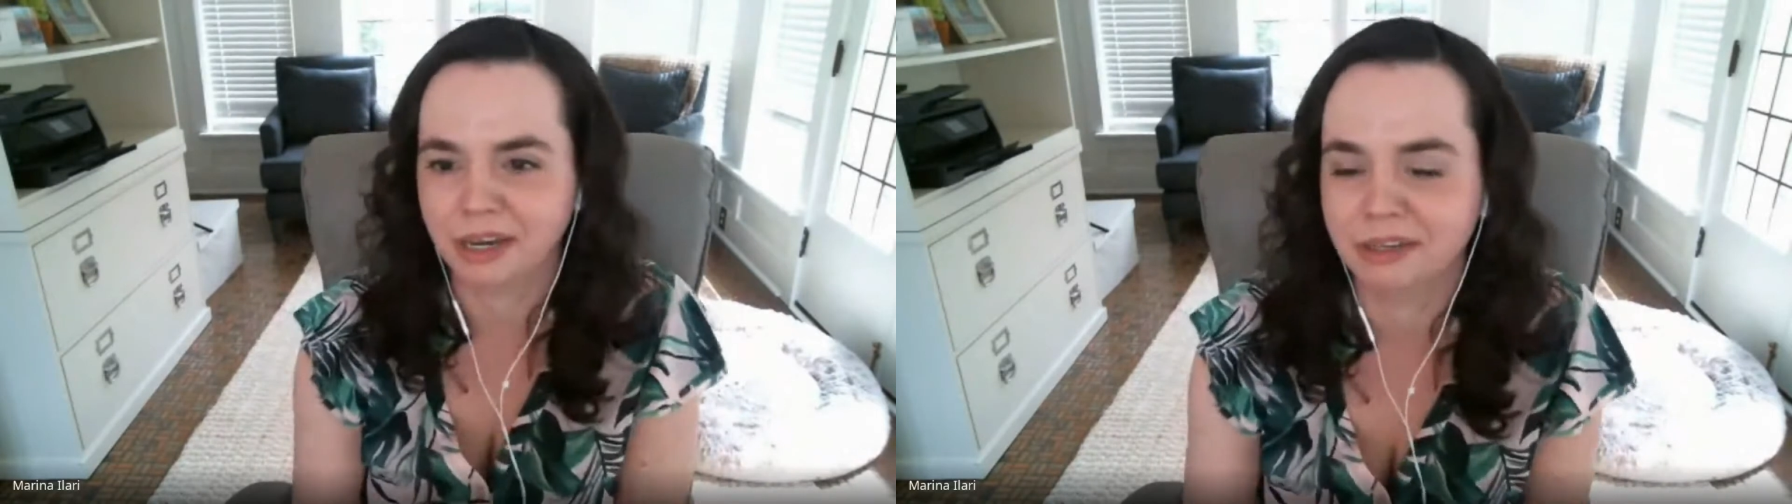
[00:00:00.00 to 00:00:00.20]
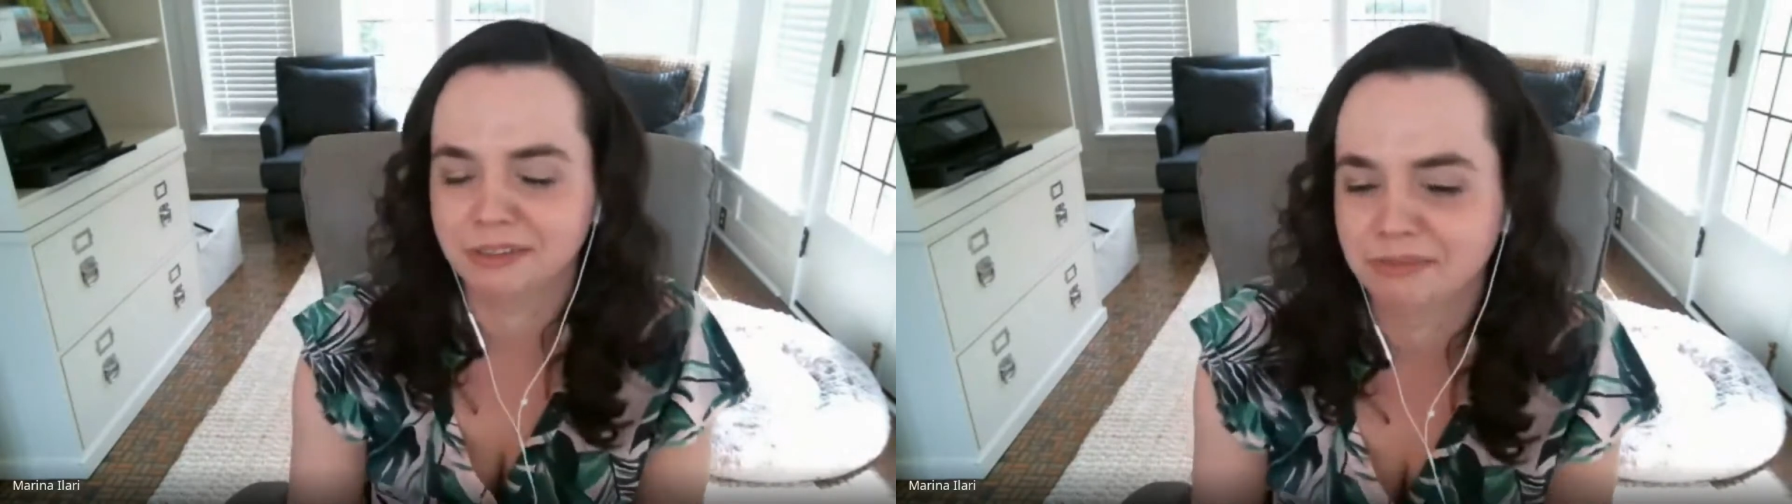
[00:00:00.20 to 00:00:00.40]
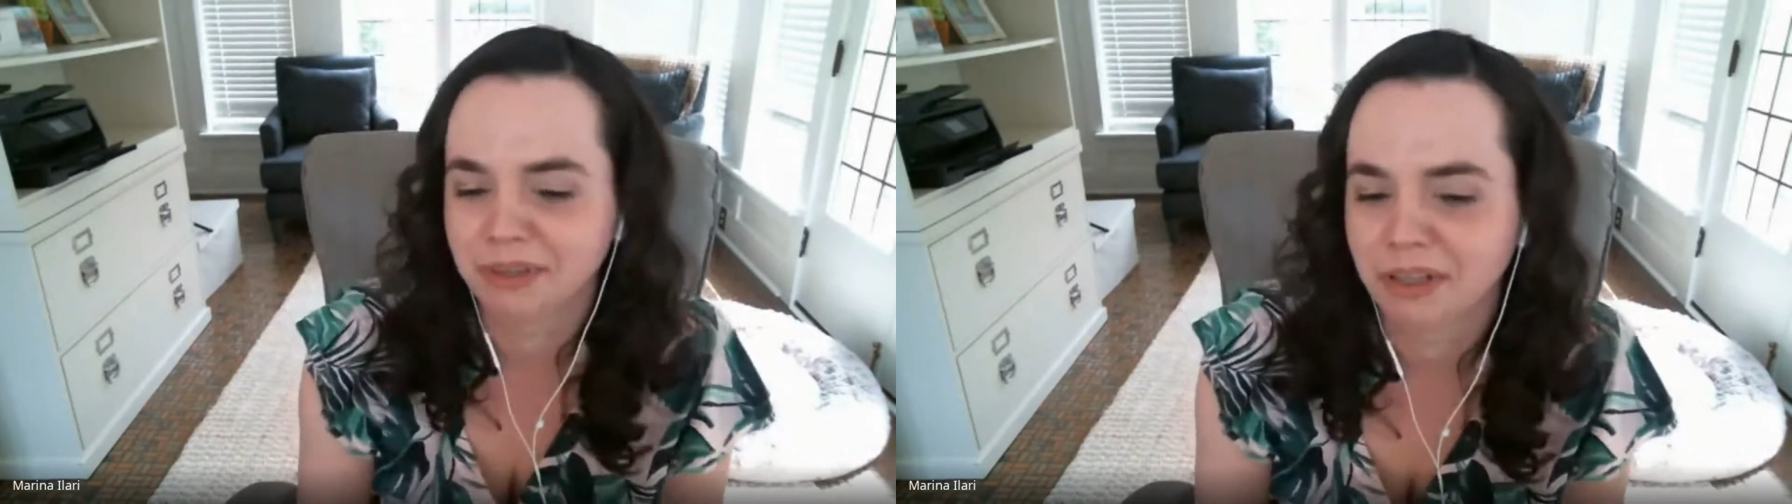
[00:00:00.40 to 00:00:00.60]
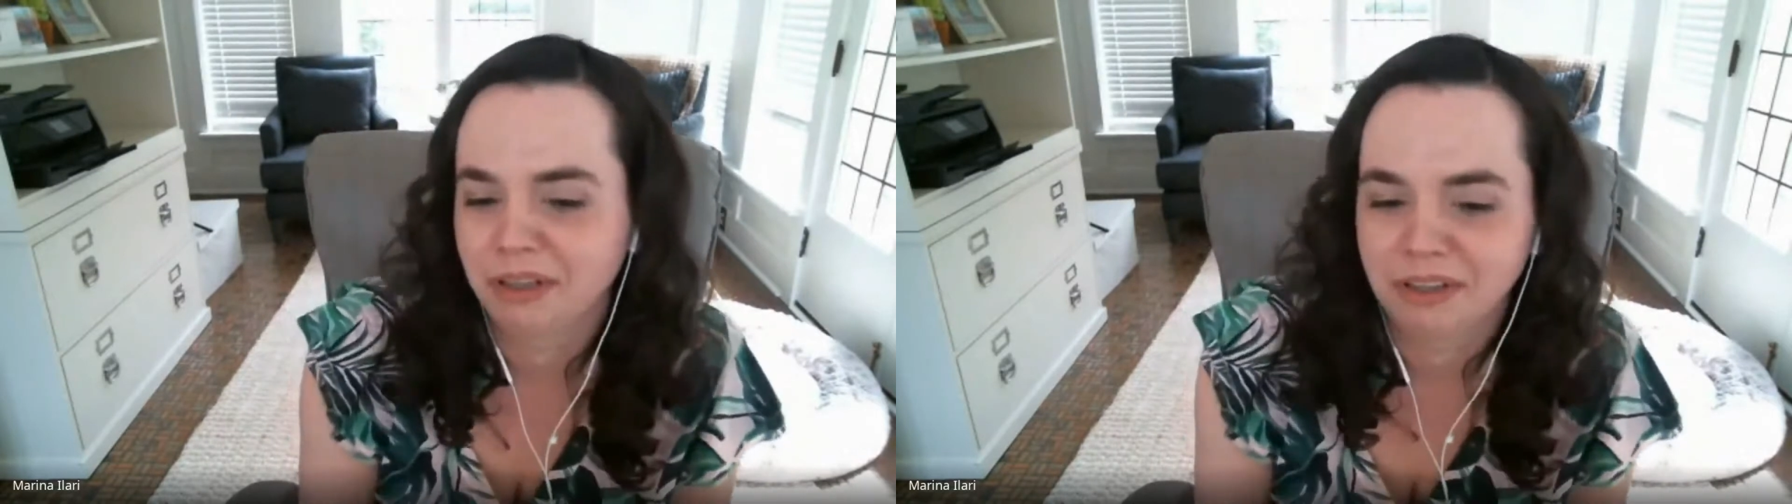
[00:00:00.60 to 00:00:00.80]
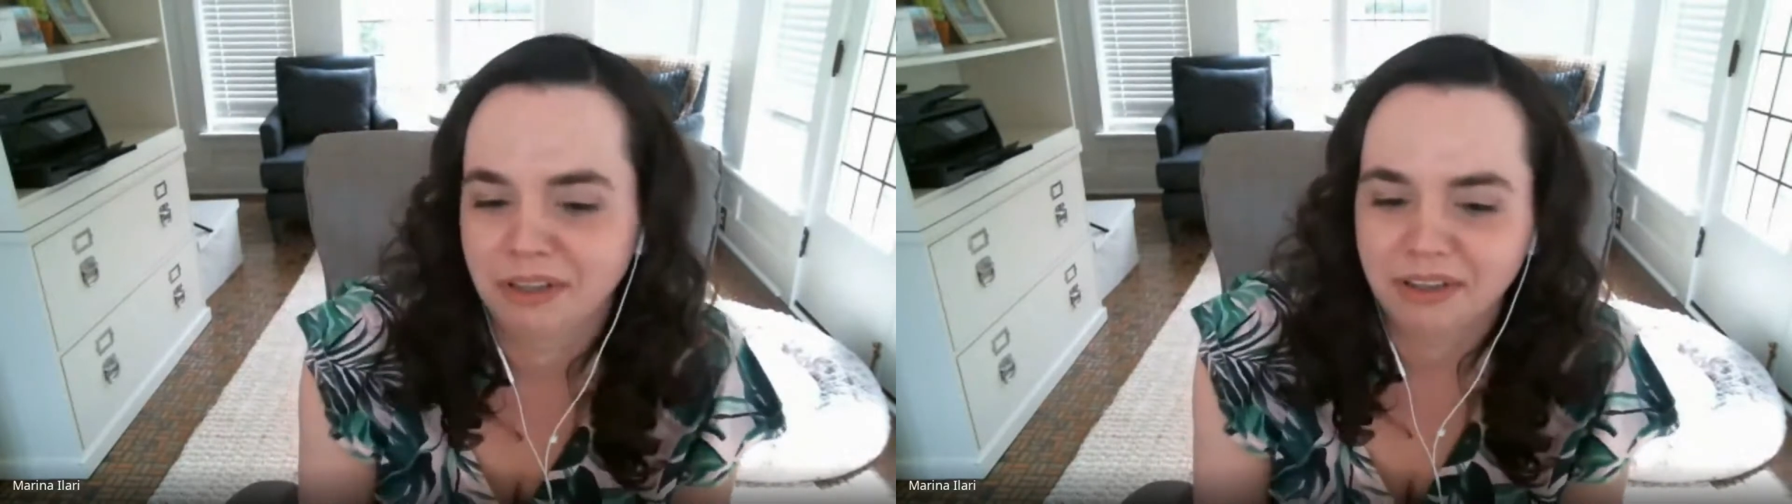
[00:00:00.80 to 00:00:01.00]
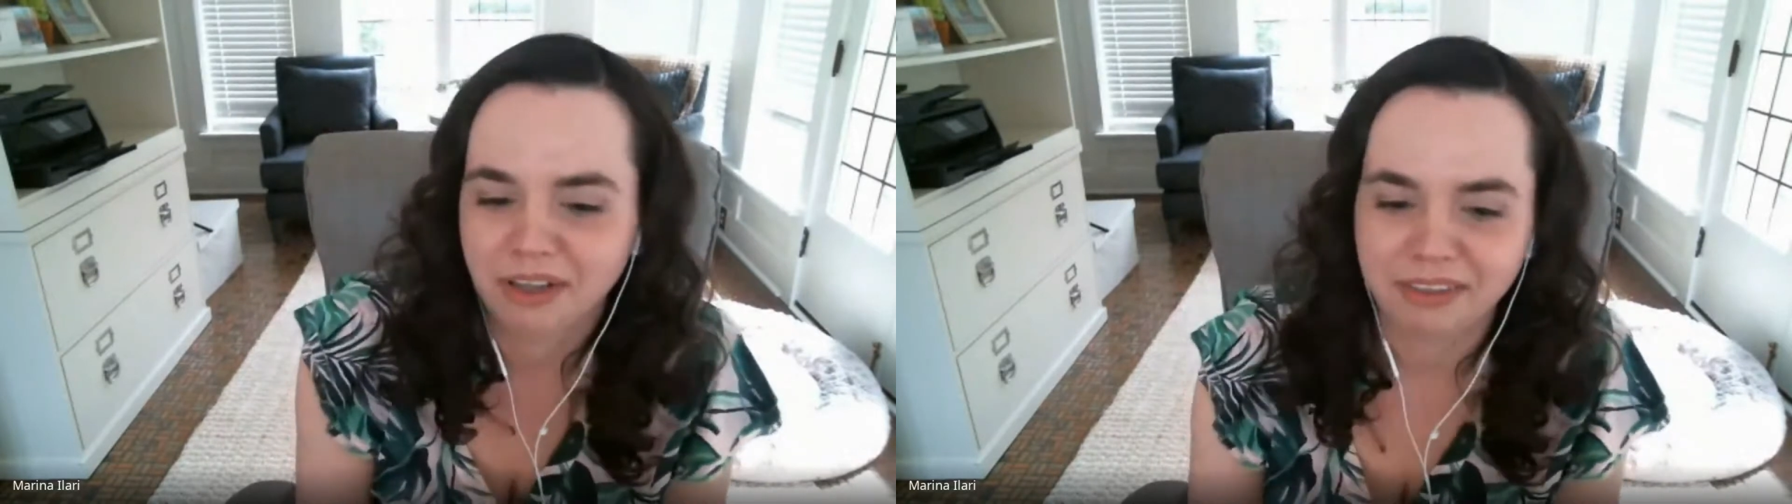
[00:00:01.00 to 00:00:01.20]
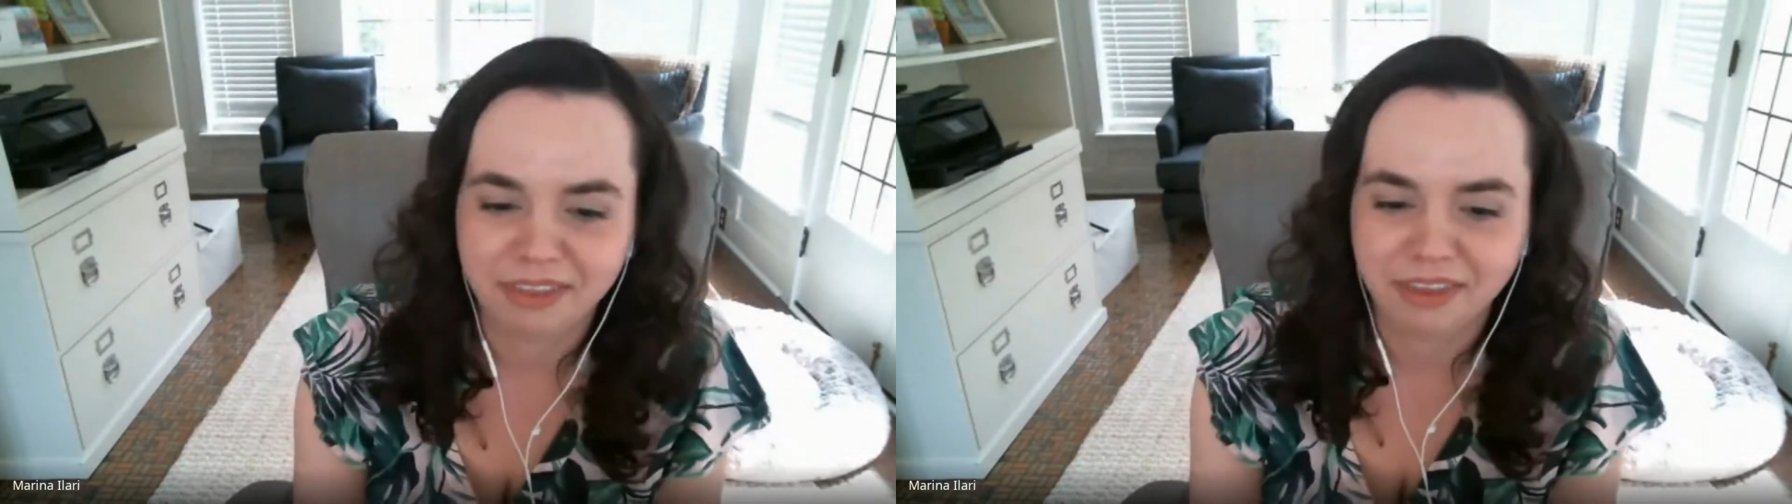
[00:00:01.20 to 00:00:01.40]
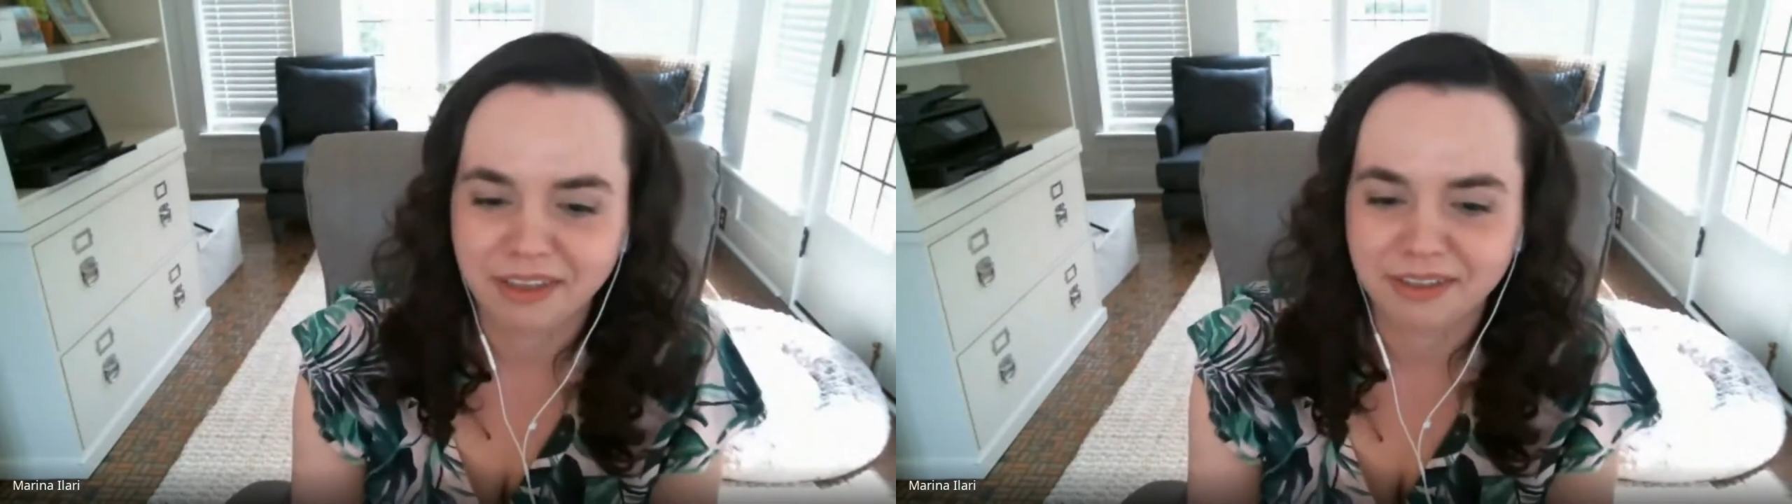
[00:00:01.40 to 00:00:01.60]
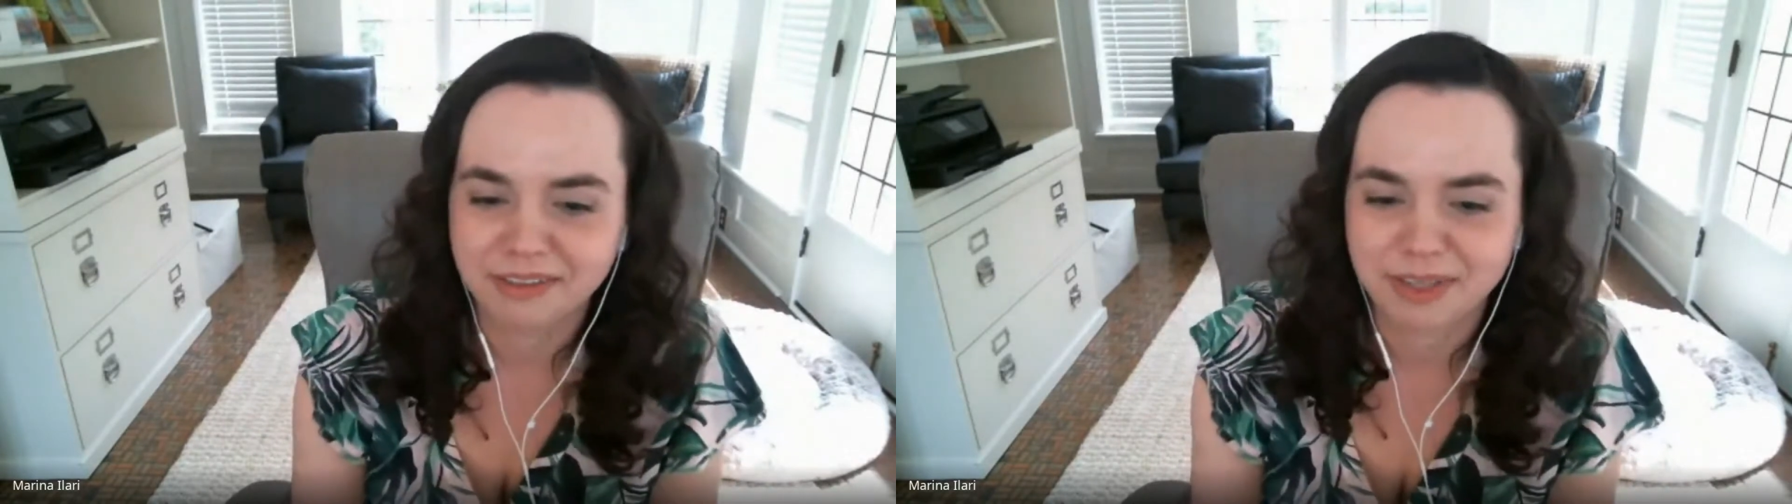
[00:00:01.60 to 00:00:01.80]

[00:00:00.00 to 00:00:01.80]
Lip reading: And I think